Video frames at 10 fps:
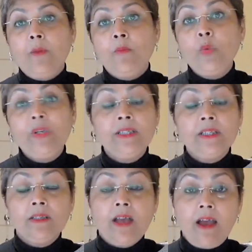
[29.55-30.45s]
we
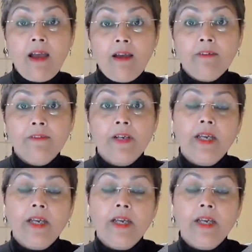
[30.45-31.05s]
didn't have